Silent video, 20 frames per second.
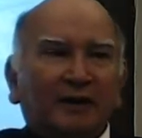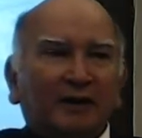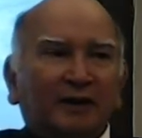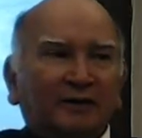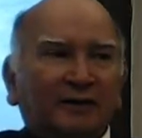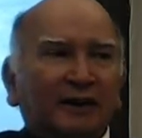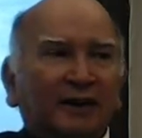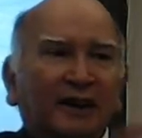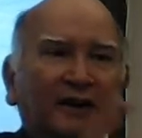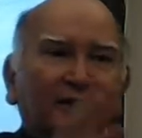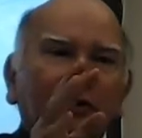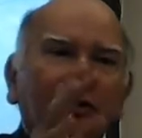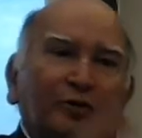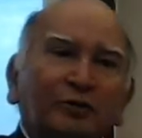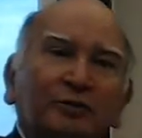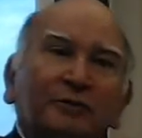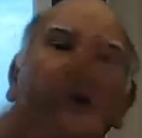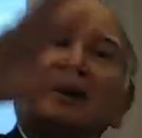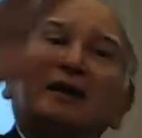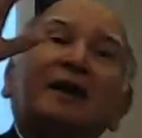They
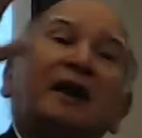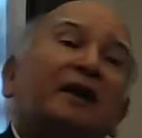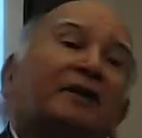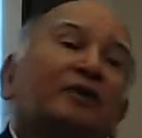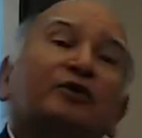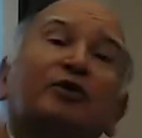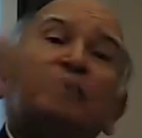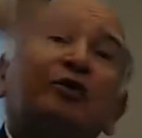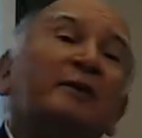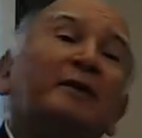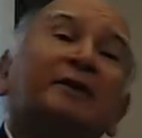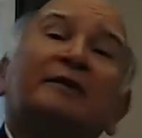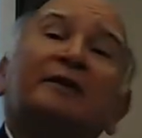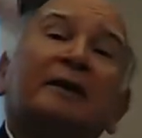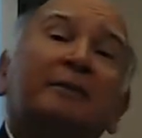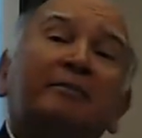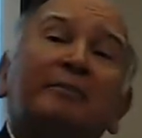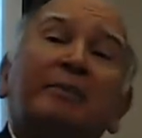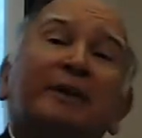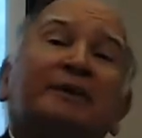assume the classroom is
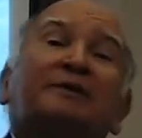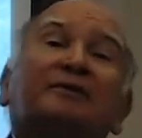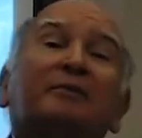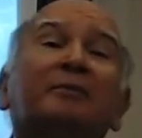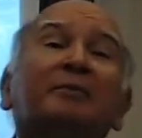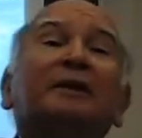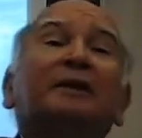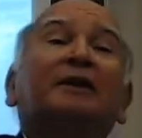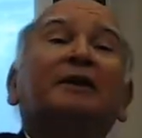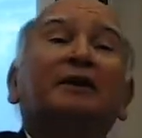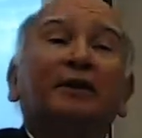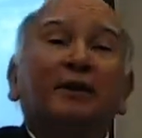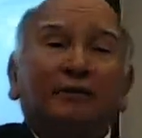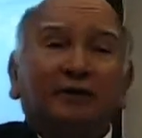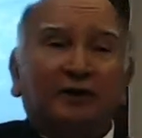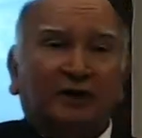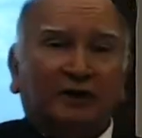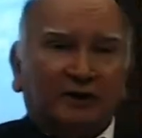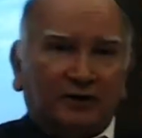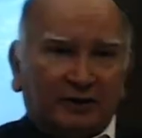the best method of
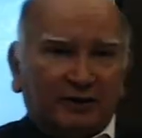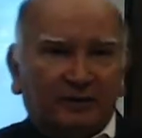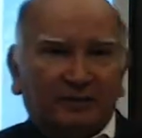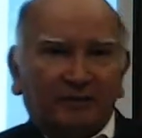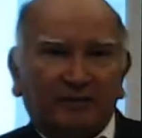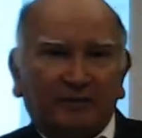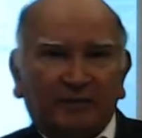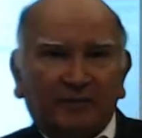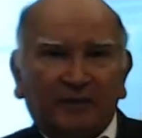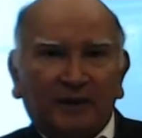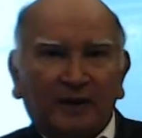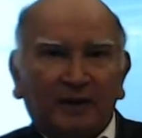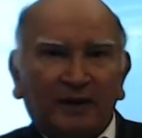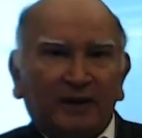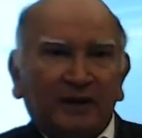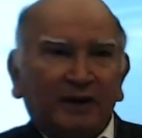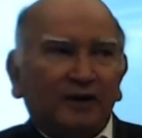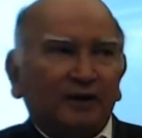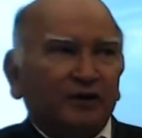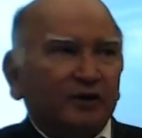teaching.
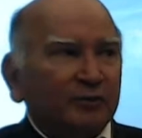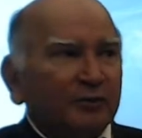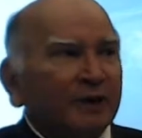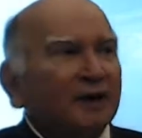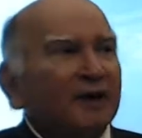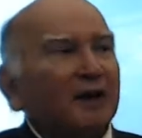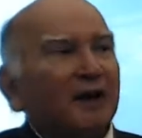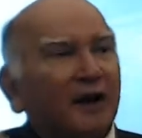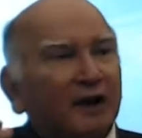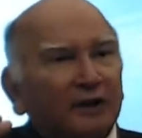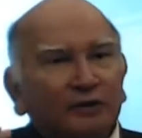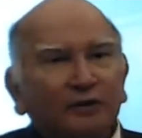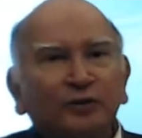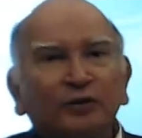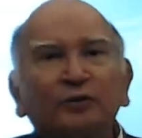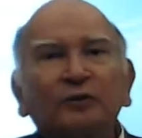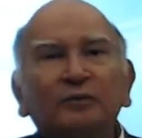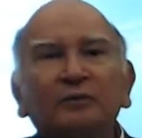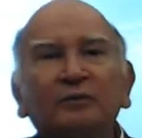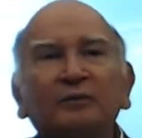To me,
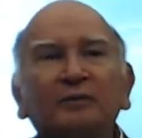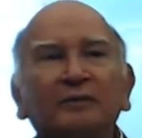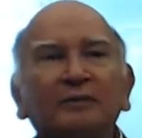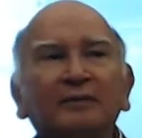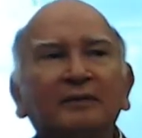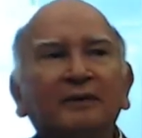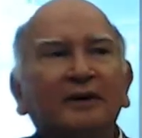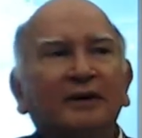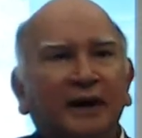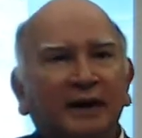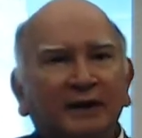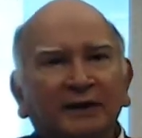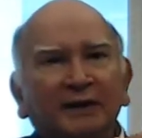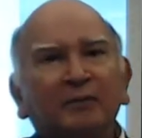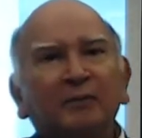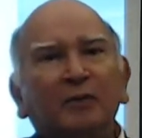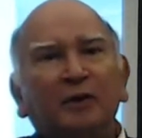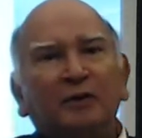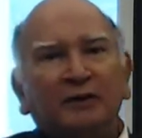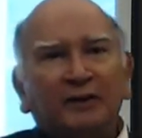classroom, like
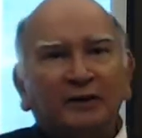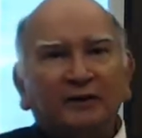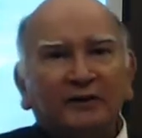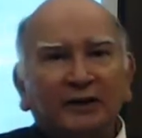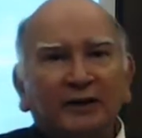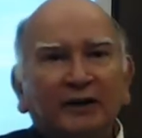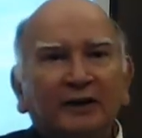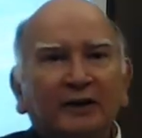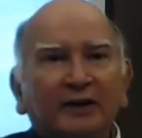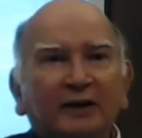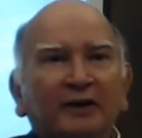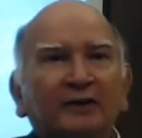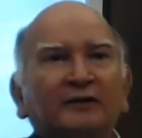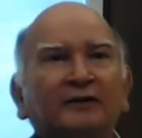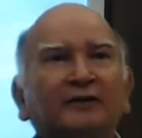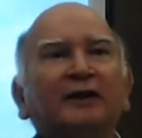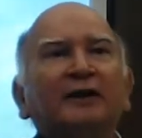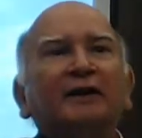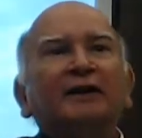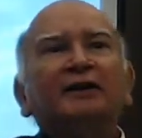democracy, is
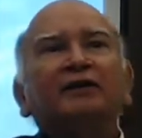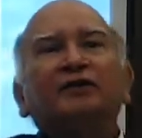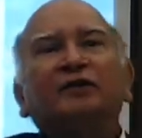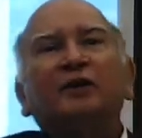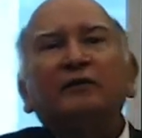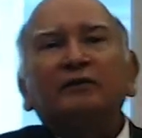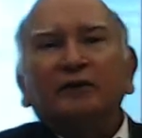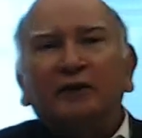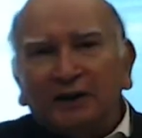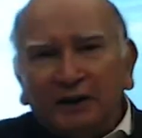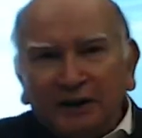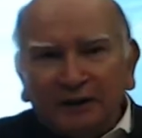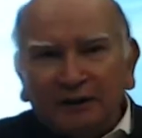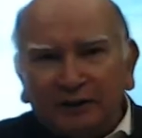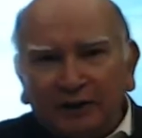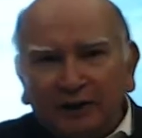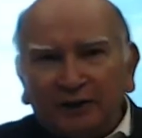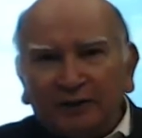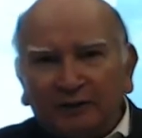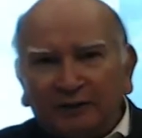the least of the
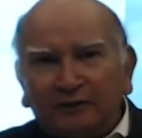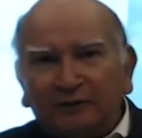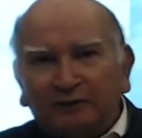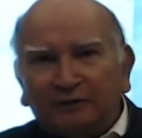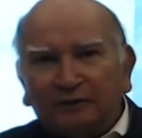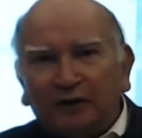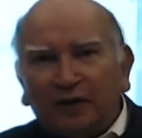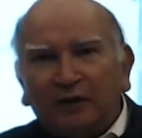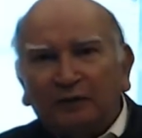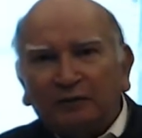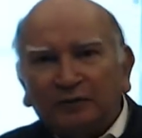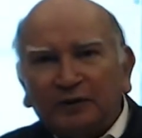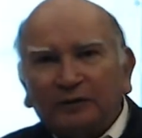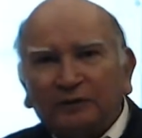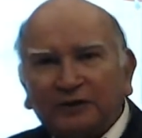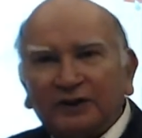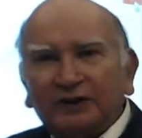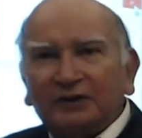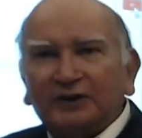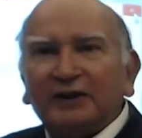evil forms of
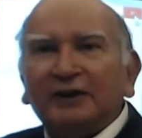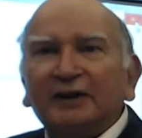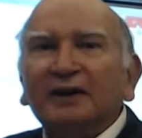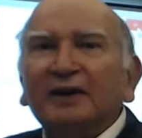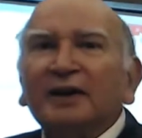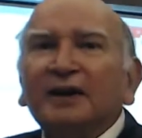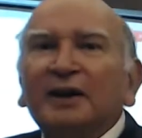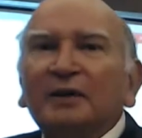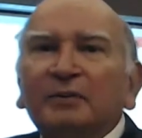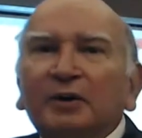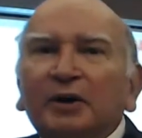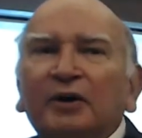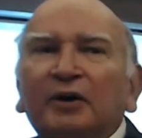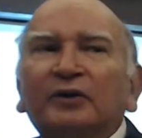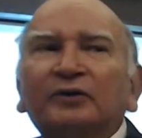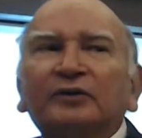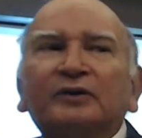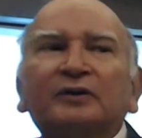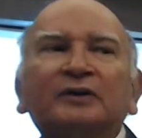teaching because